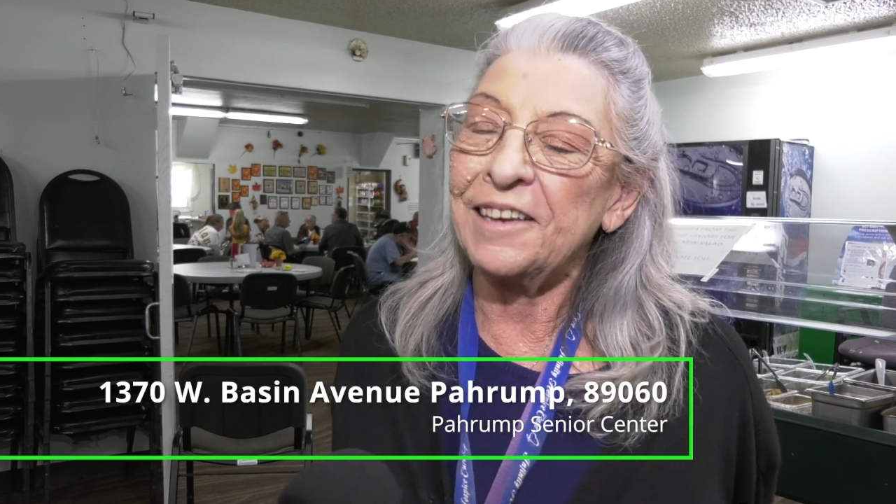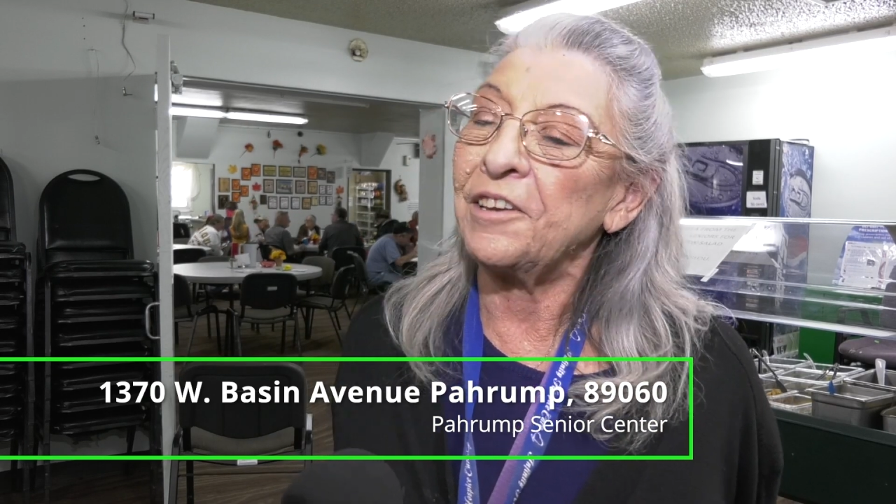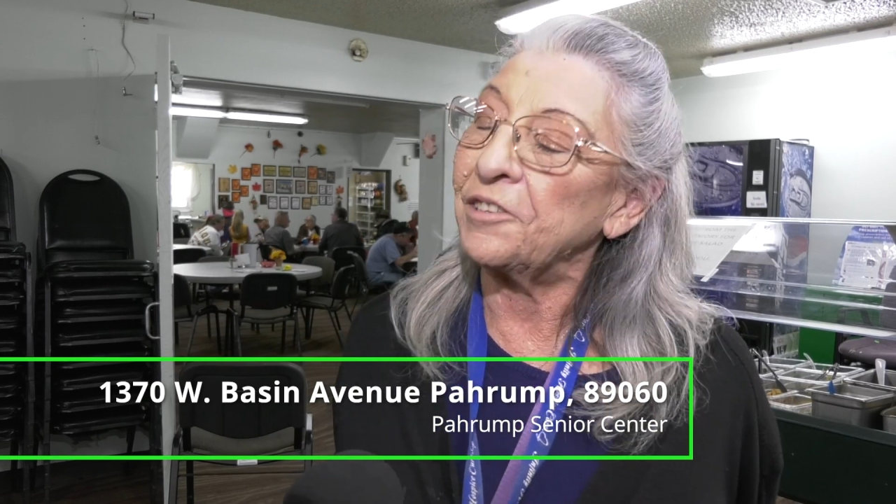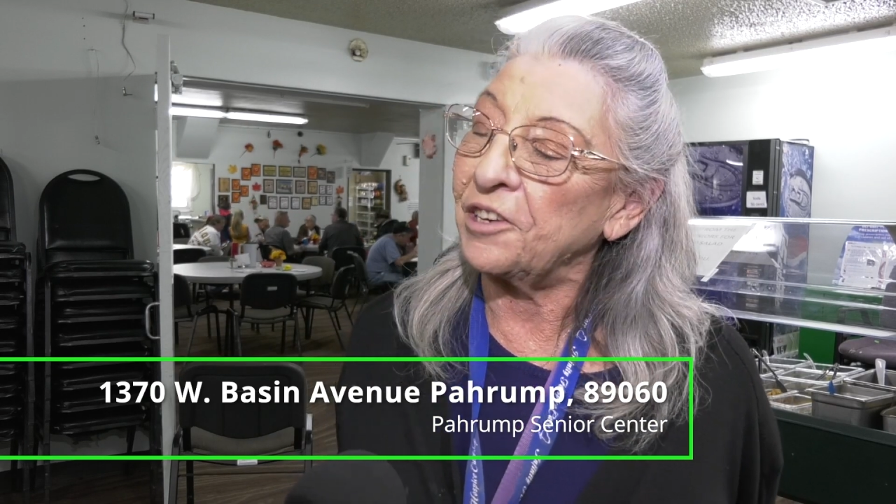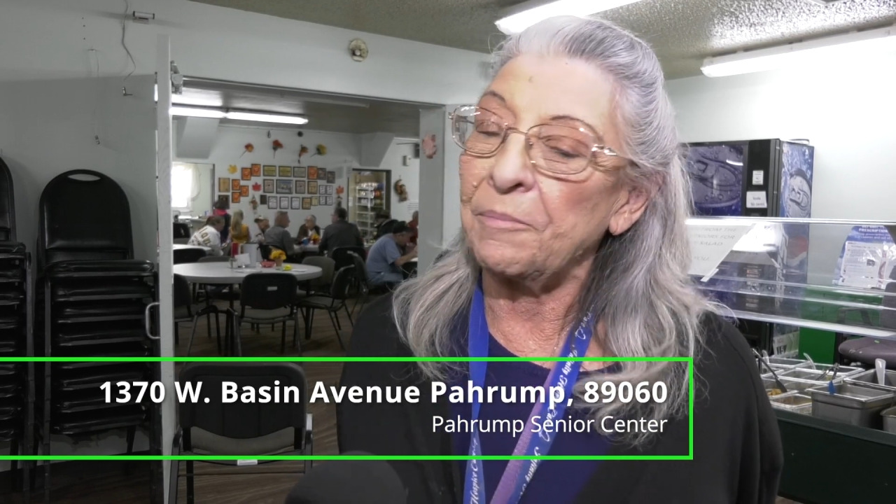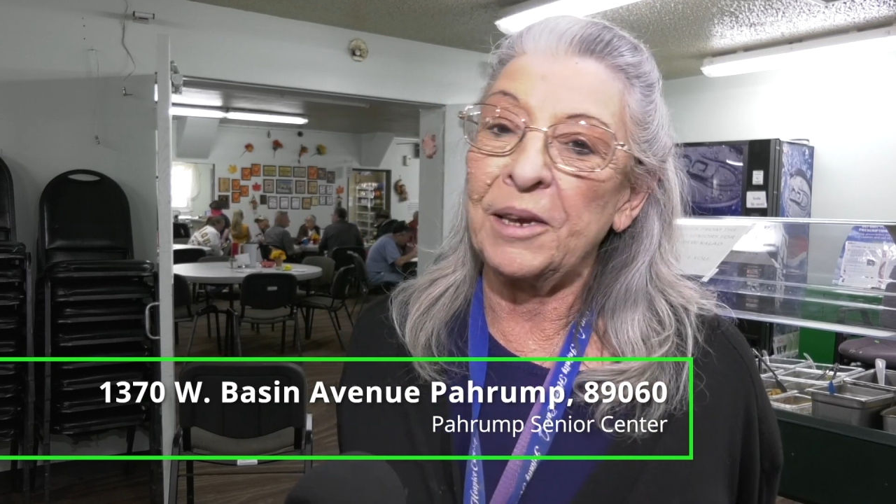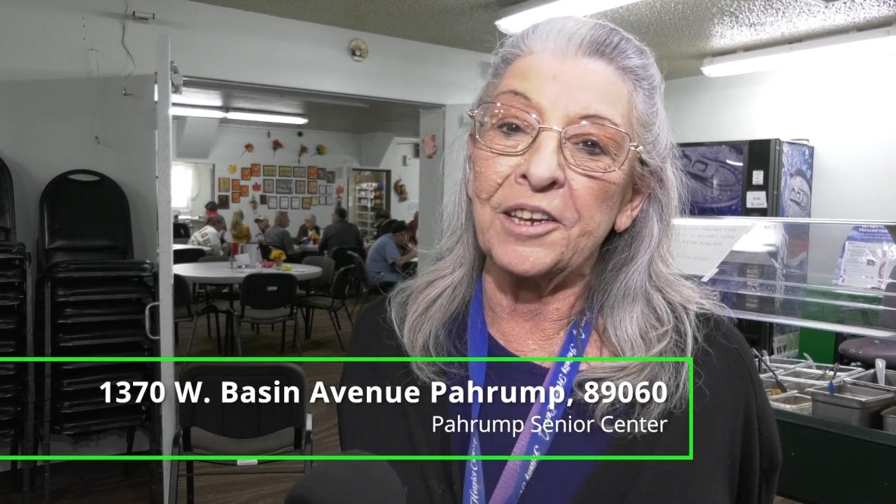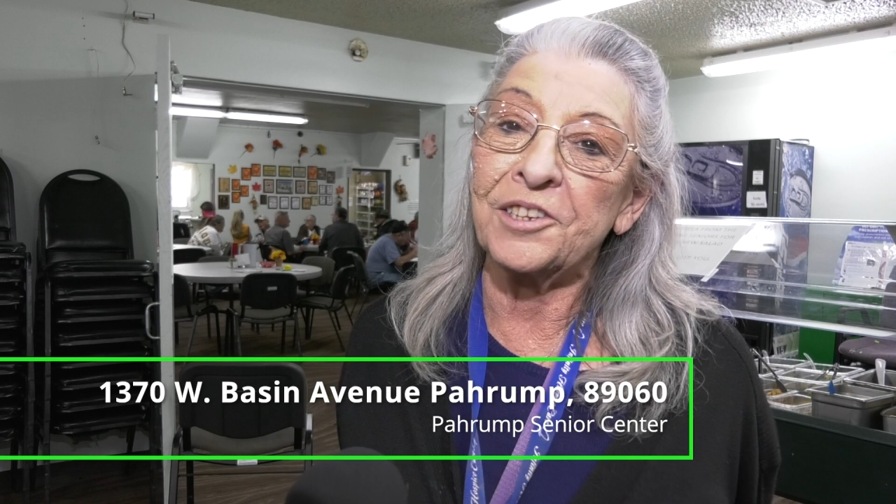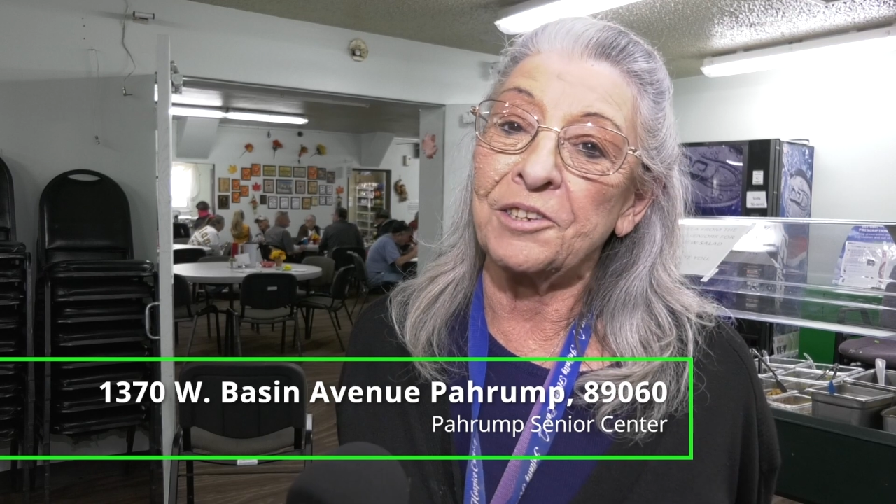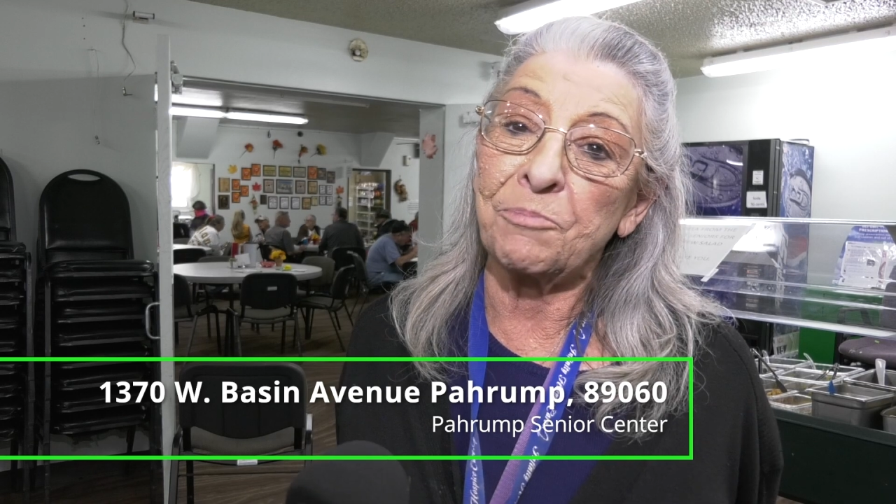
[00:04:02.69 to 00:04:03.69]
and it's going to be
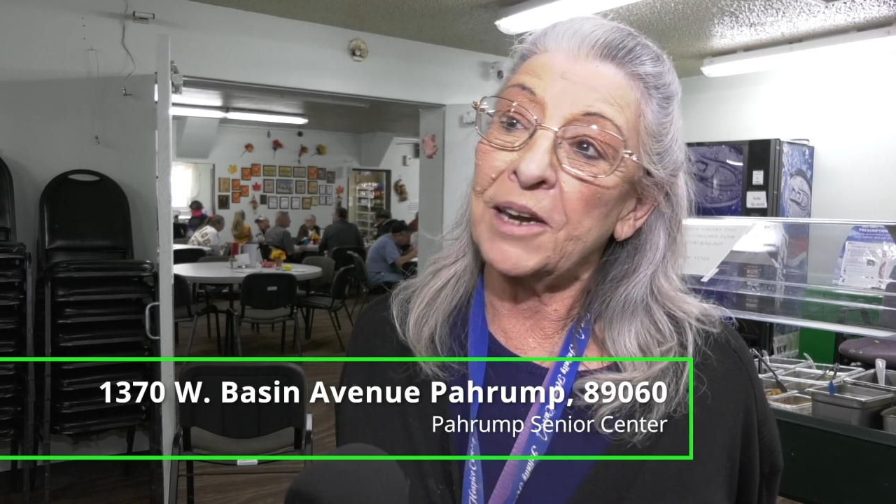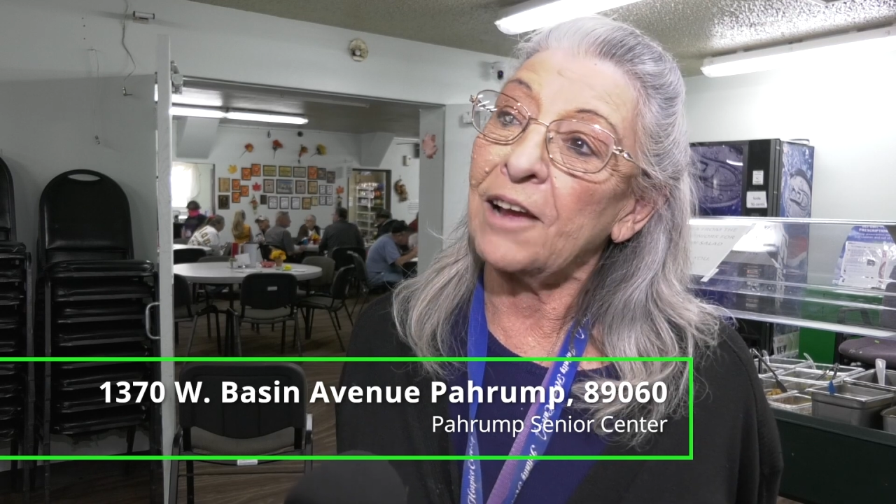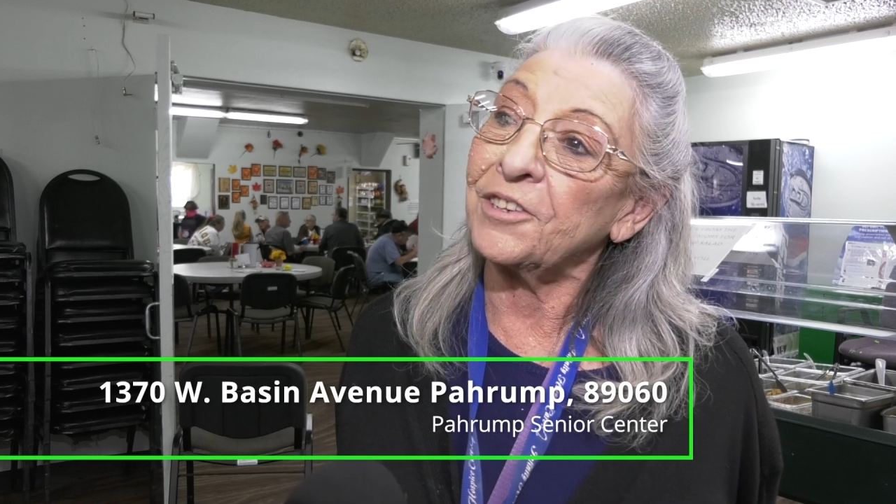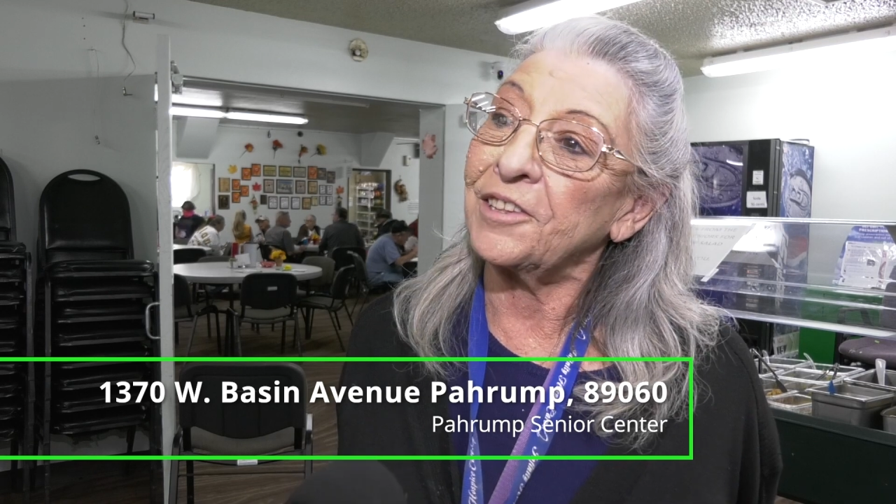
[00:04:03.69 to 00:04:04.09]
just put out